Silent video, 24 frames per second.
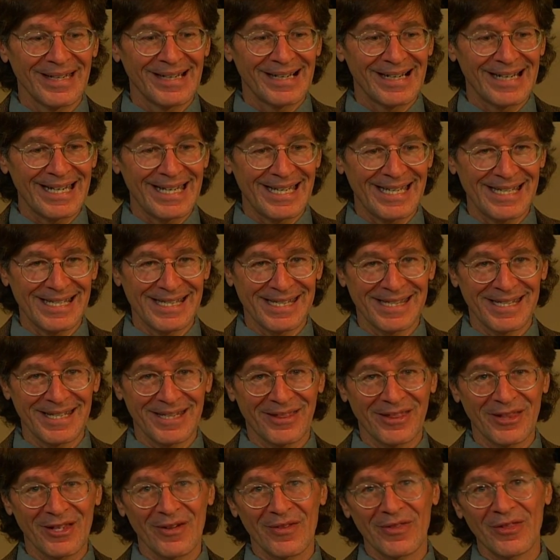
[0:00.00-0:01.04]
is
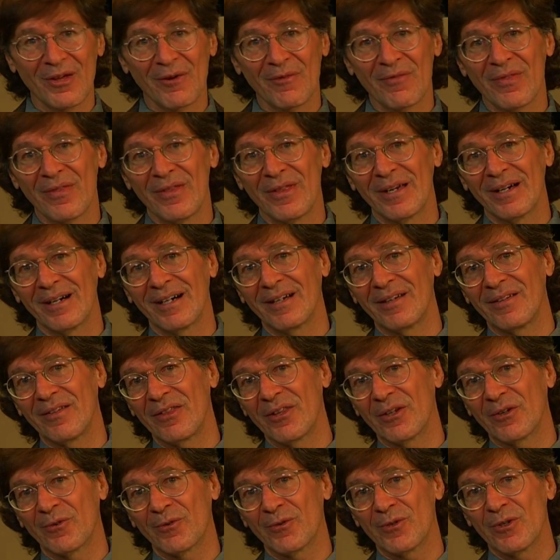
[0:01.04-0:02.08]
that the, the, the, the
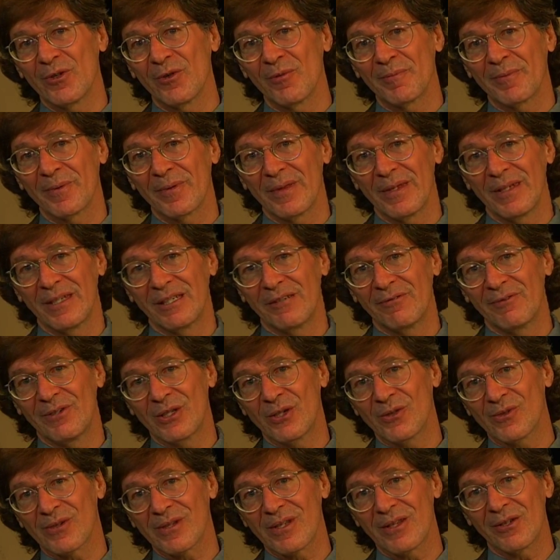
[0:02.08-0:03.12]
group, the
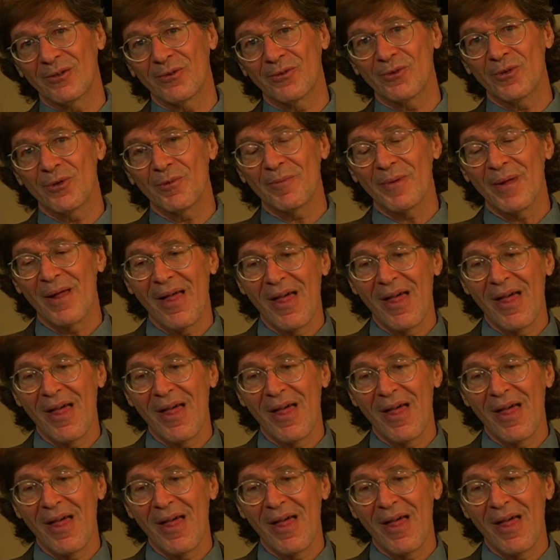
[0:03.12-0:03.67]
individuals in the group